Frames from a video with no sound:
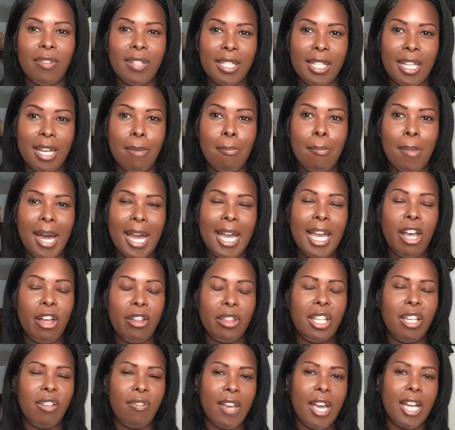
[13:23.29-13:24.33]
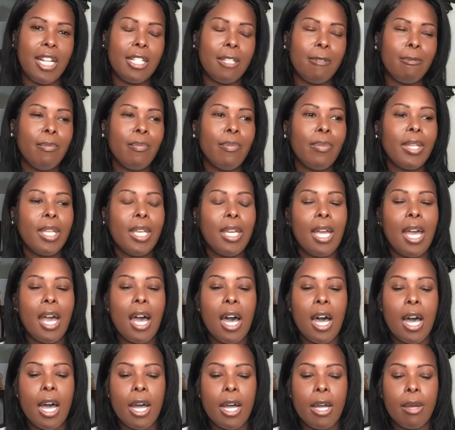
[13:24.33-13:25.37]
is that My Health
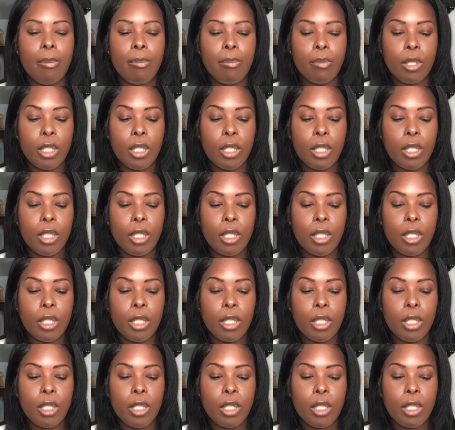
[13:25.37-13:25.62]
eVet.